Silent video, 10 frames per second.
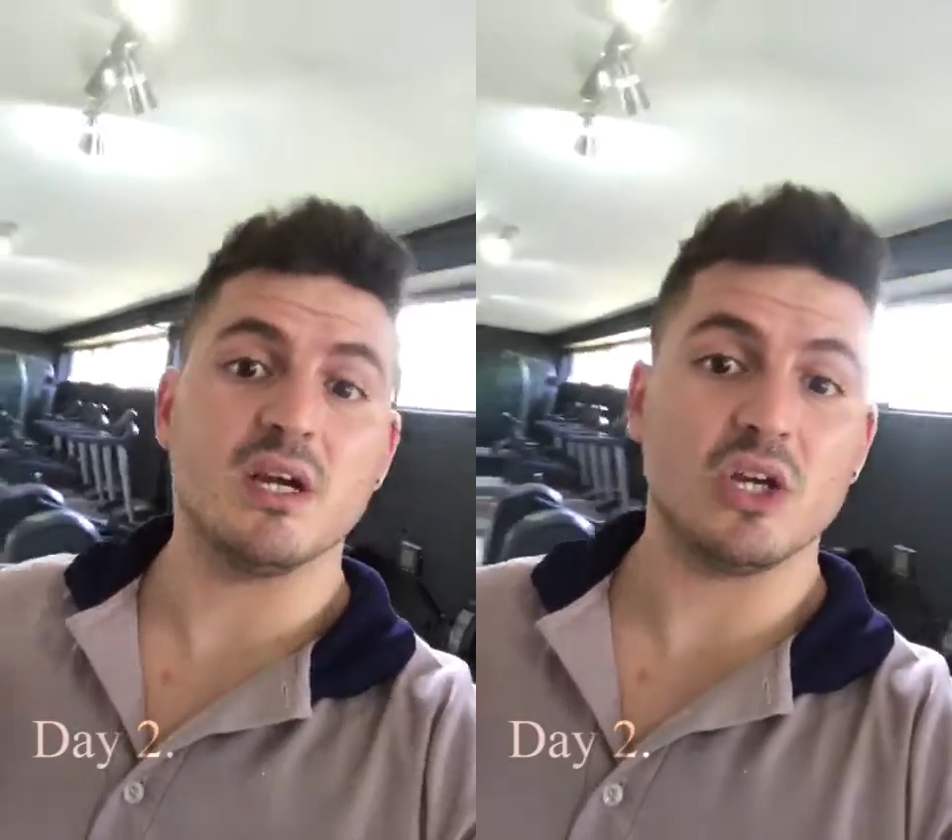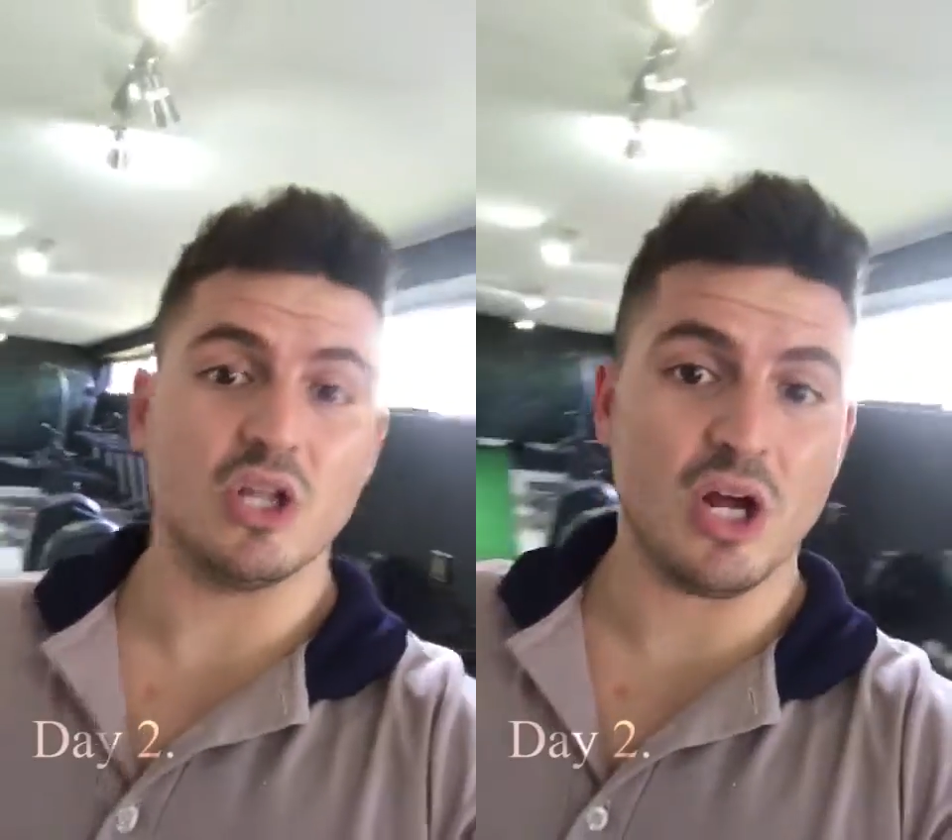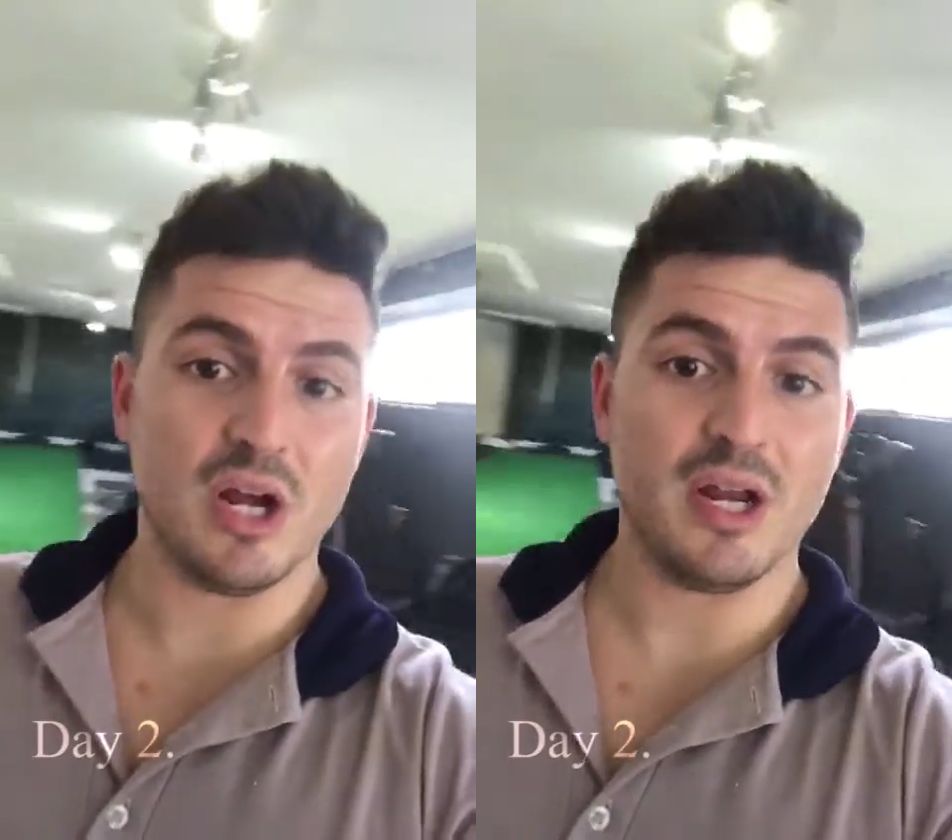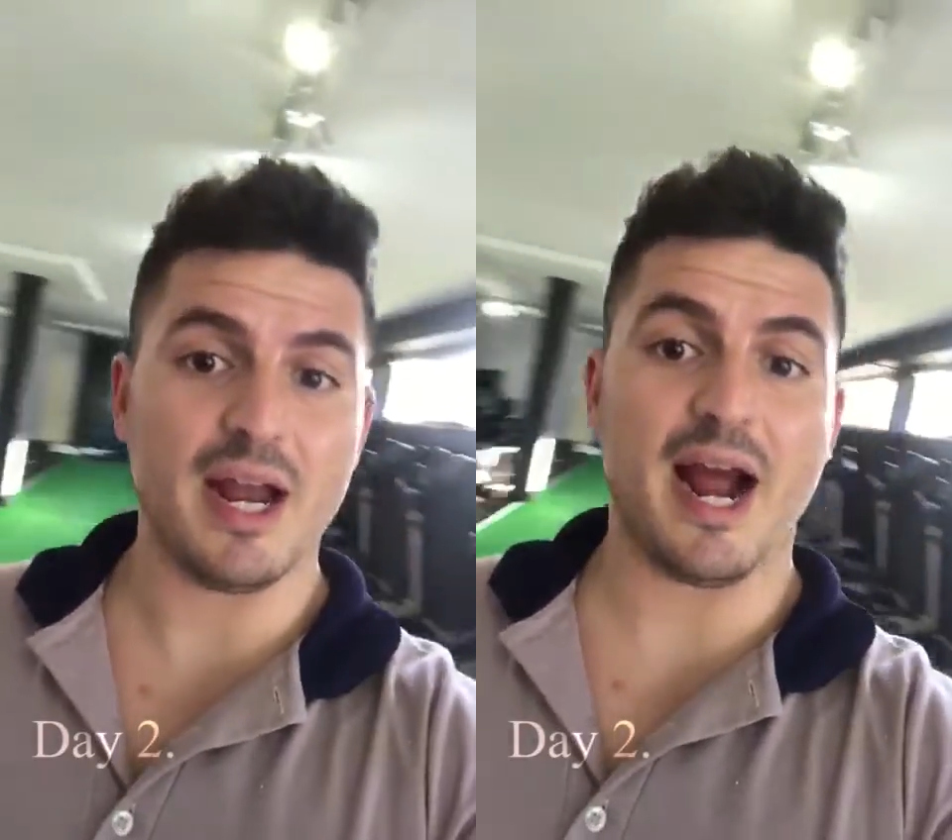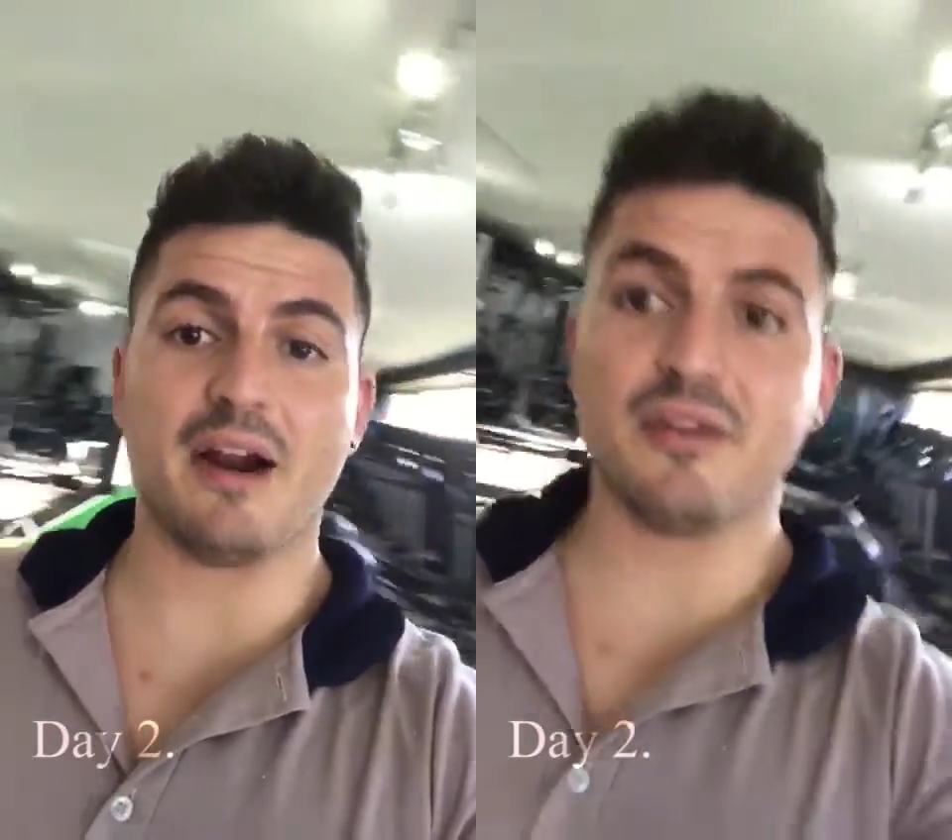you know,
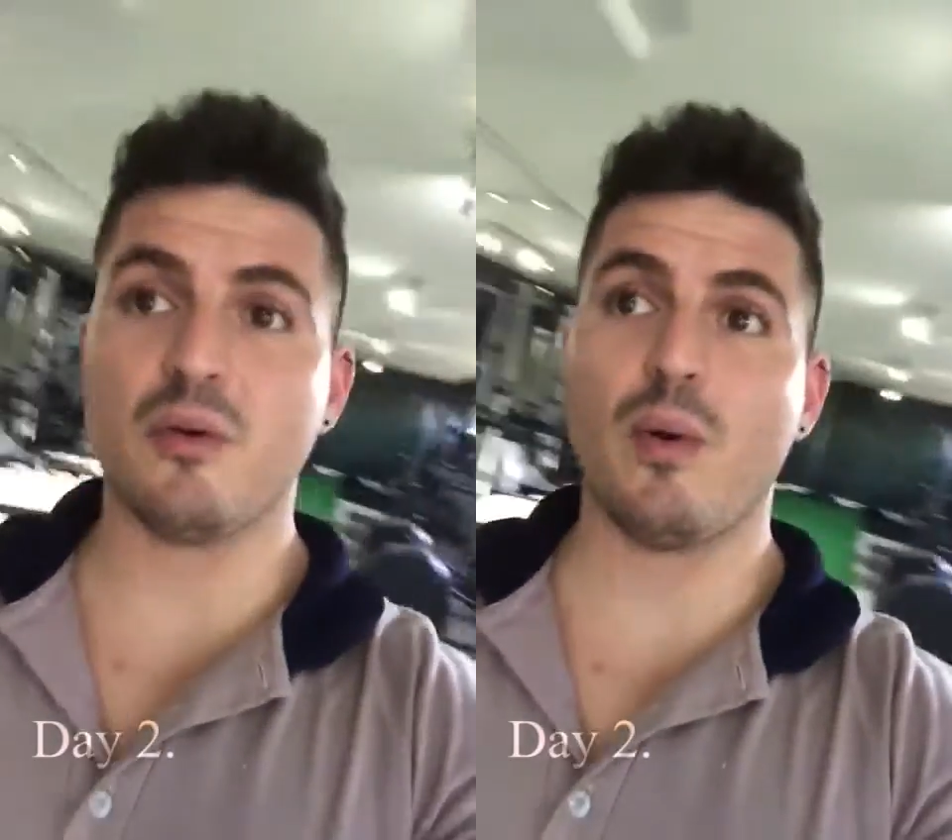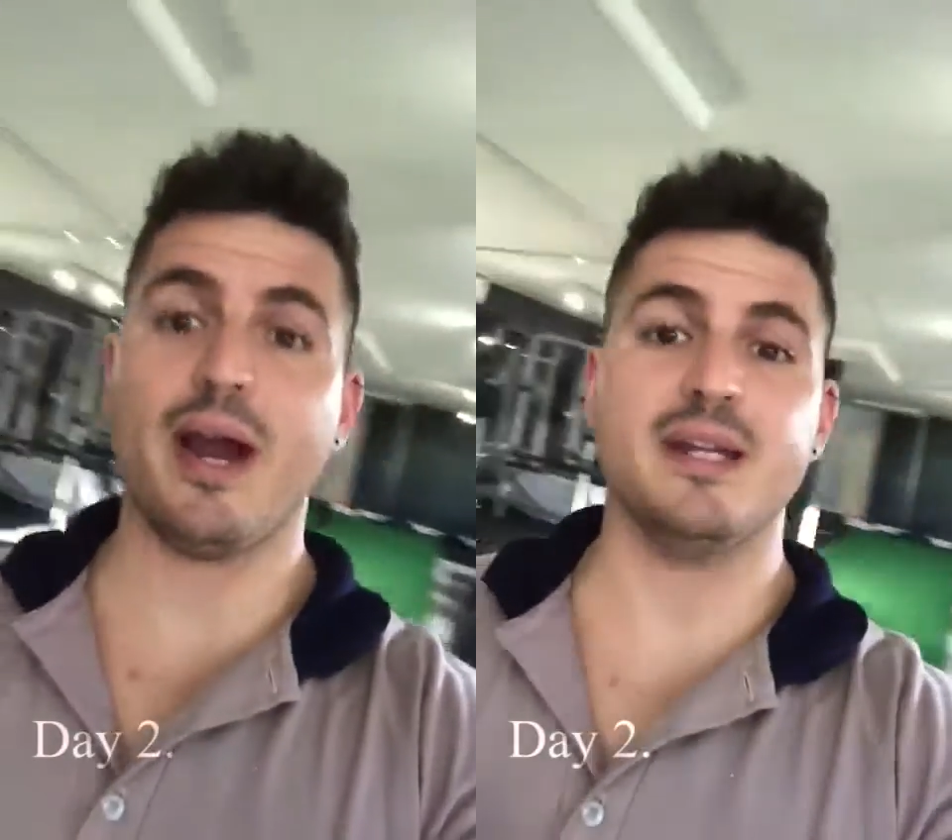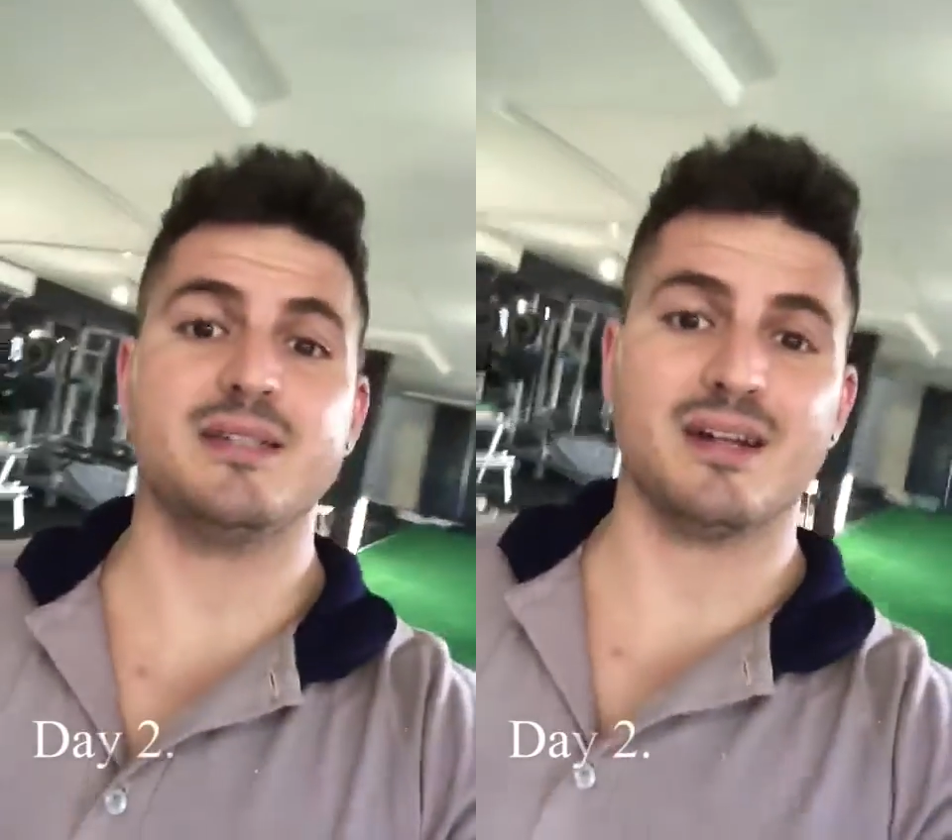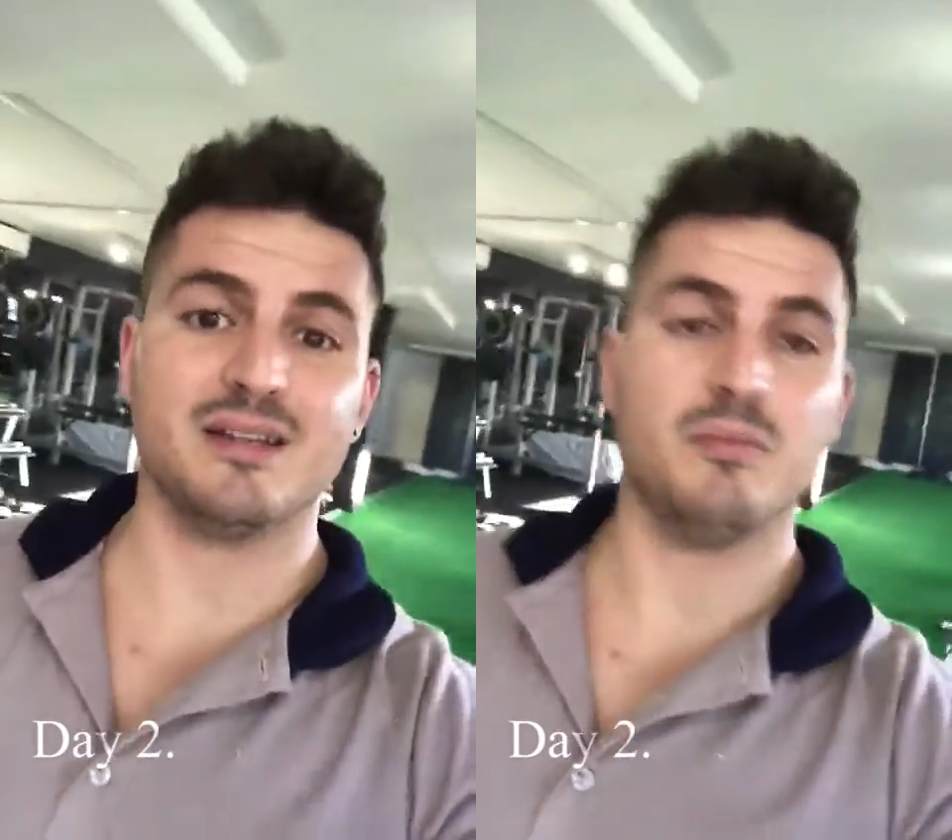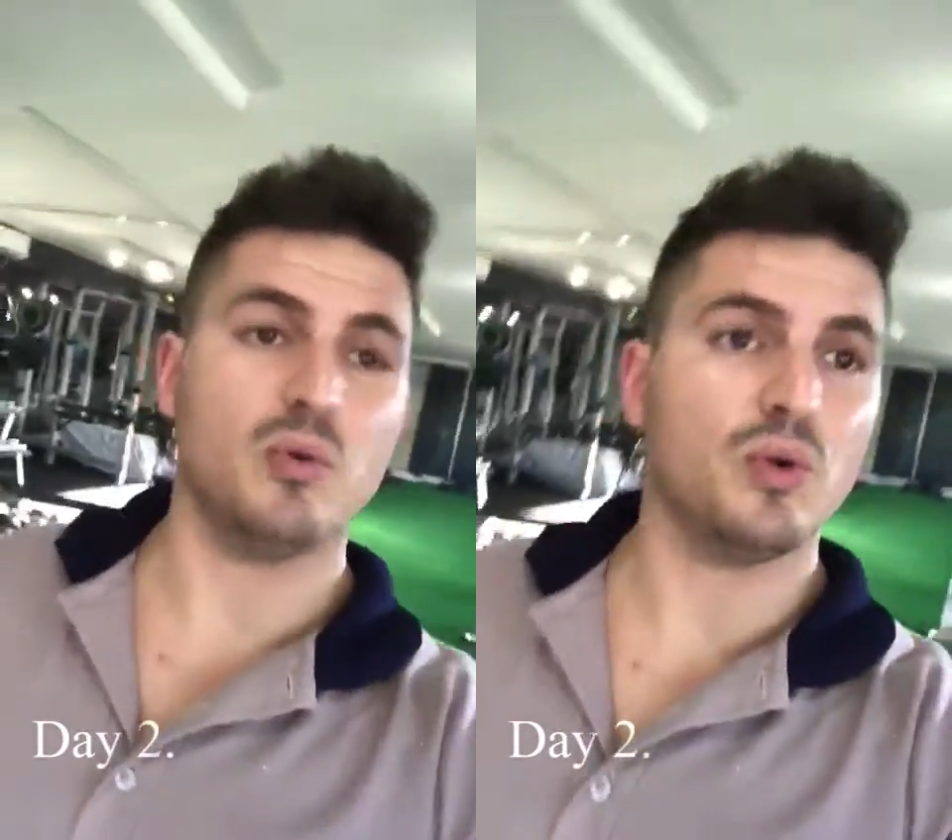out of the way, done in
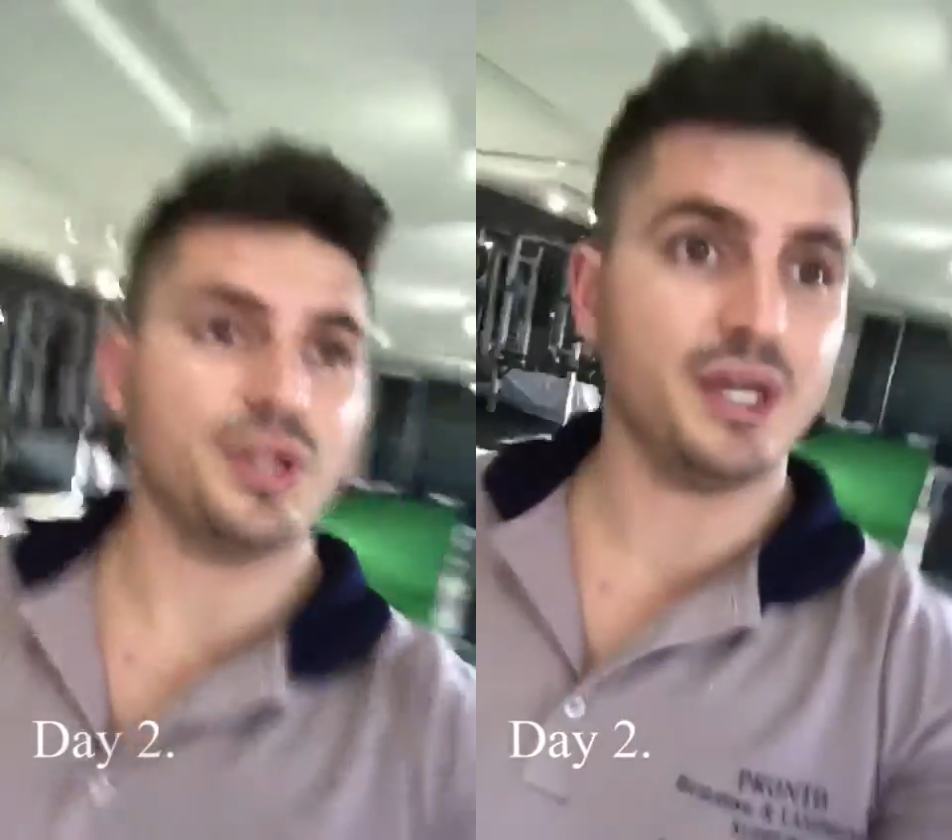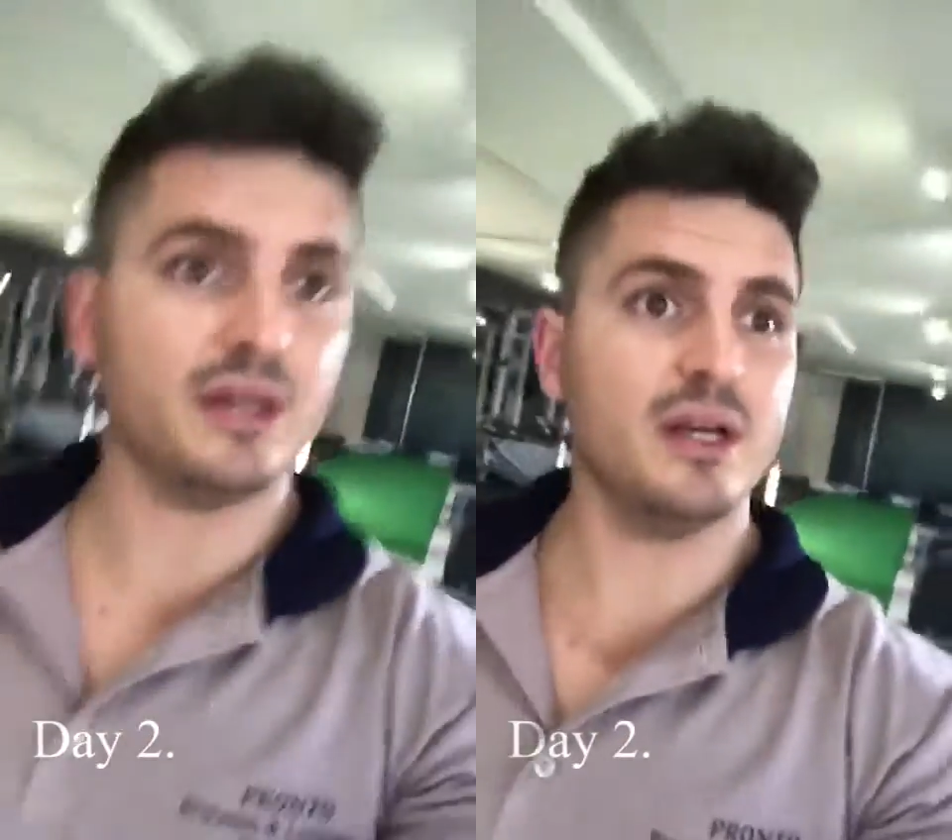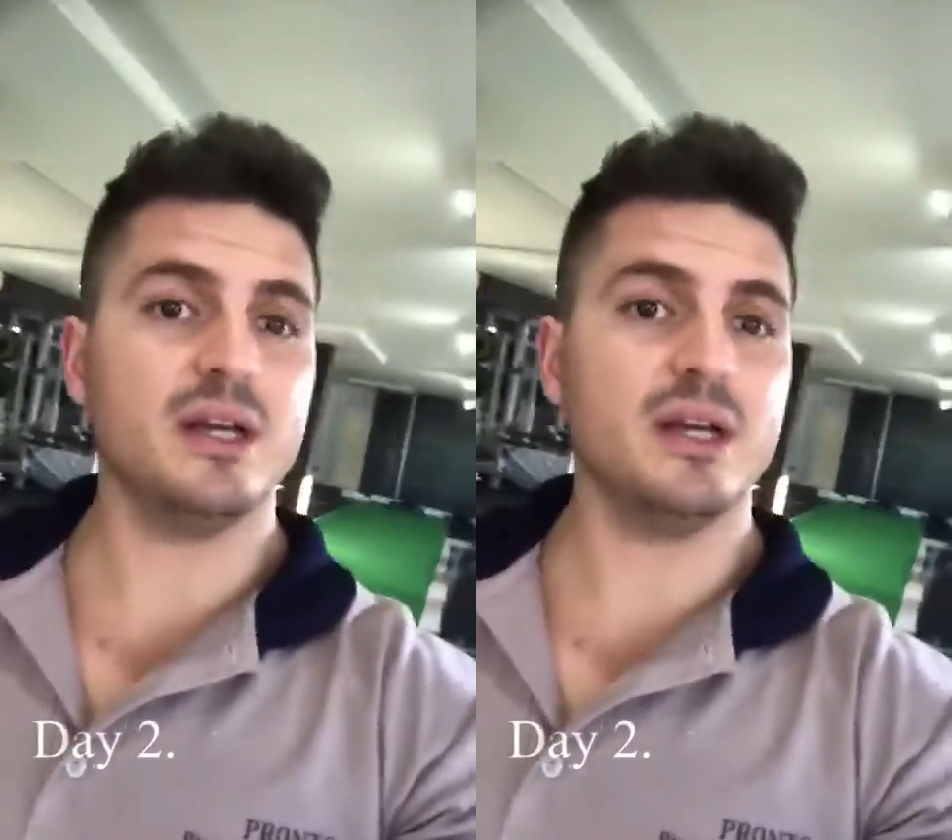the morning.